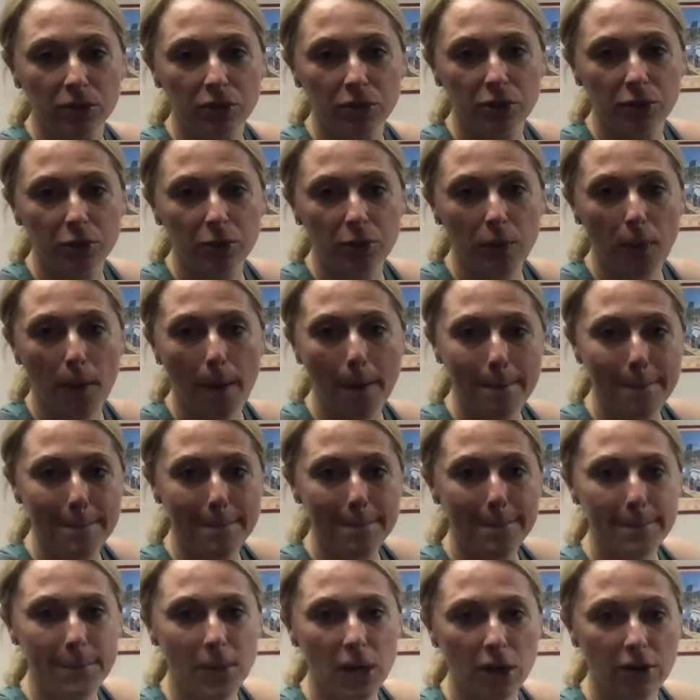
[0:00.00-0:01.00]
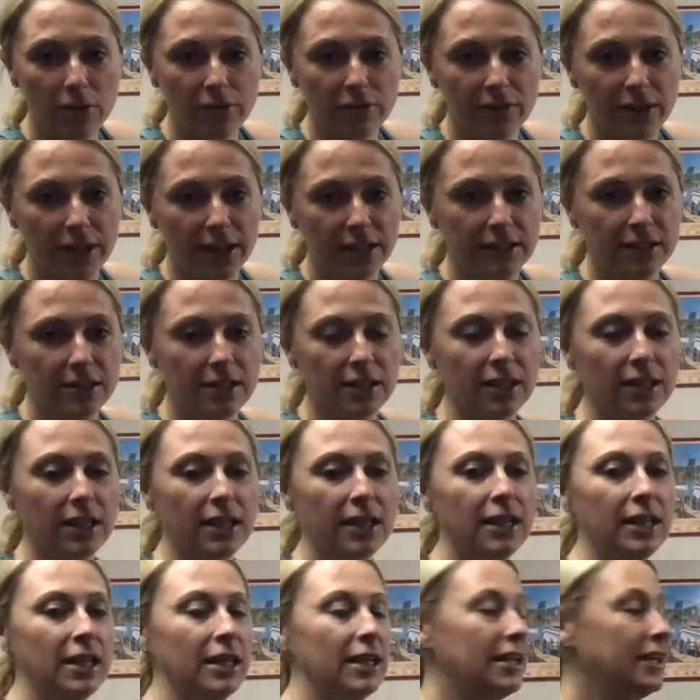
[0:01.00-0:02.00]
too? Perfect.
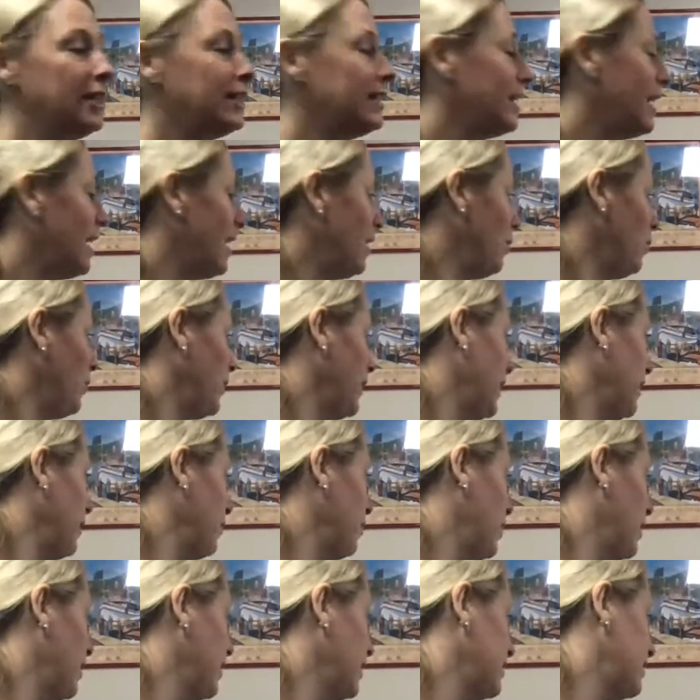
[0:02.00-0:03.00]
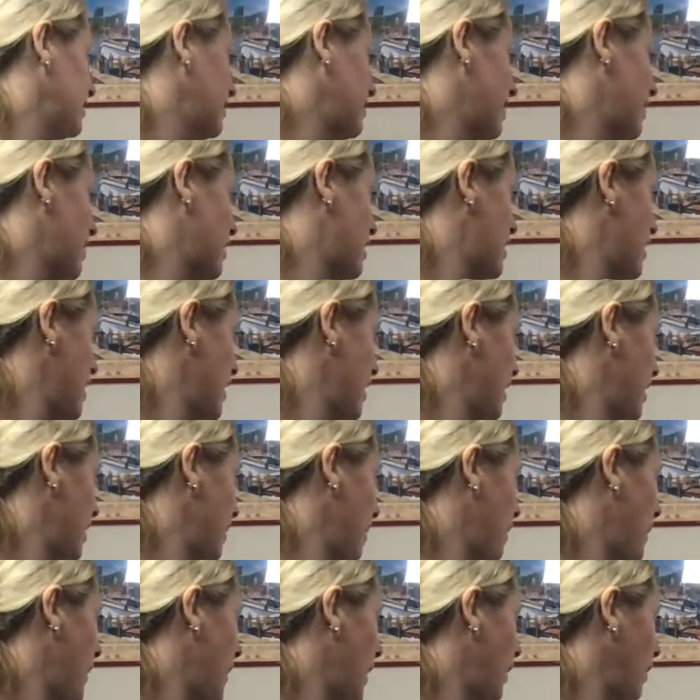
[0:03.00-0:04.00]
Now, what I want us to think
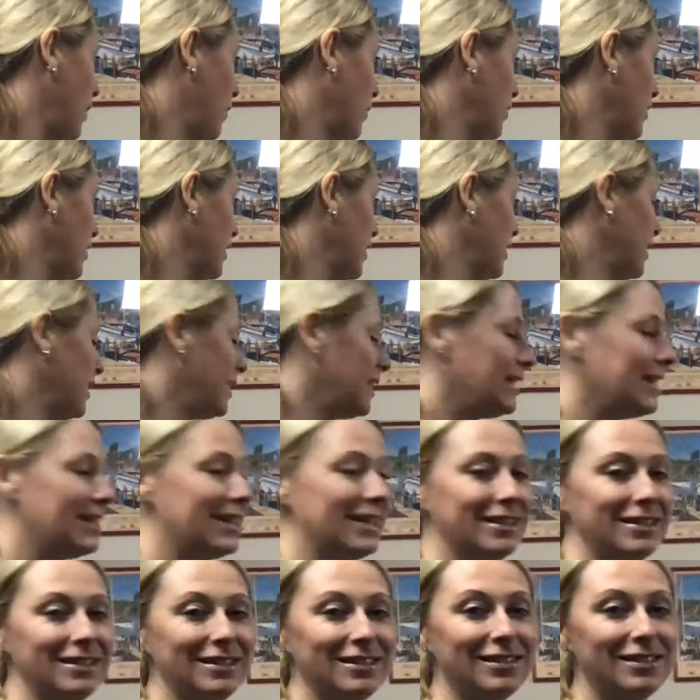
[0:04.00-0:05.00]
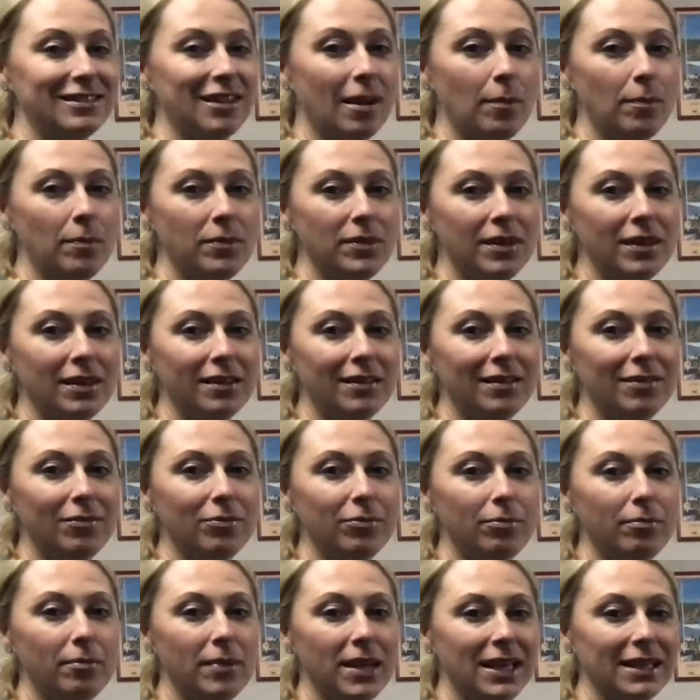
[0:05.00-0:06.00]
about is something that
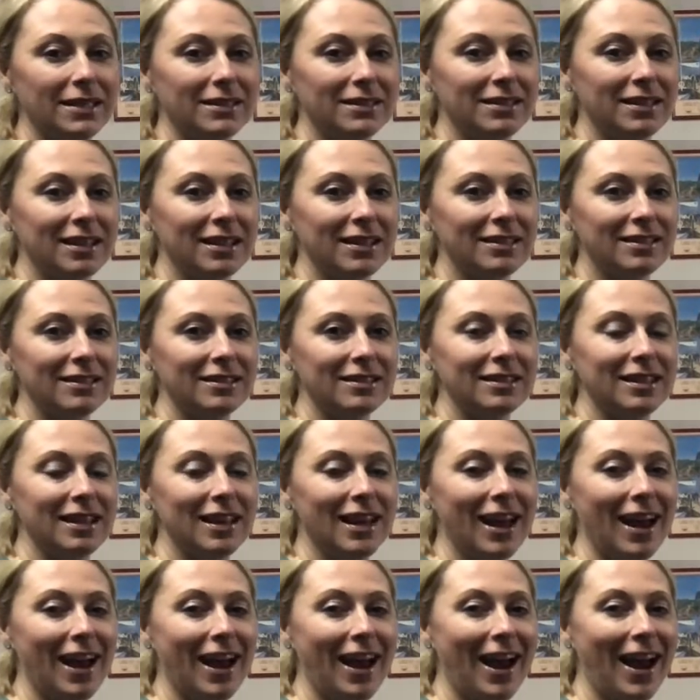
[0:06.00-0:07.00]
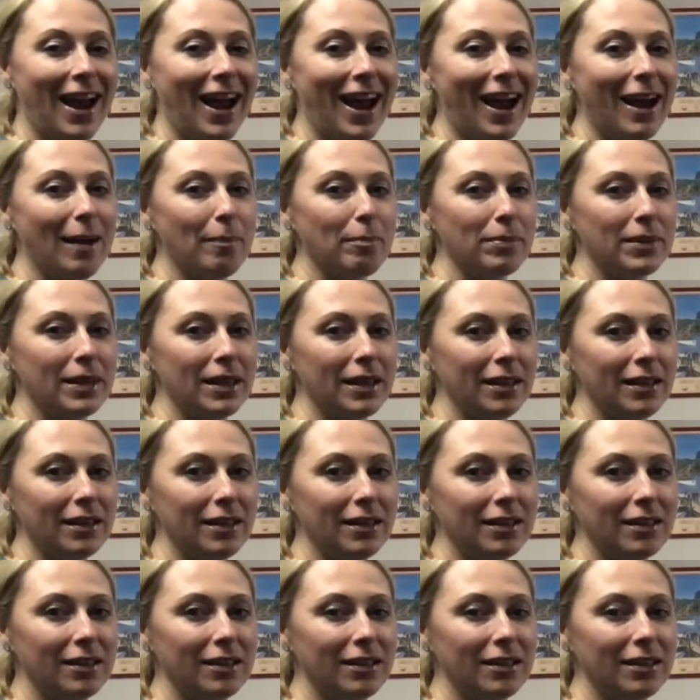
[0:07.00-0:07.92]
makes us happy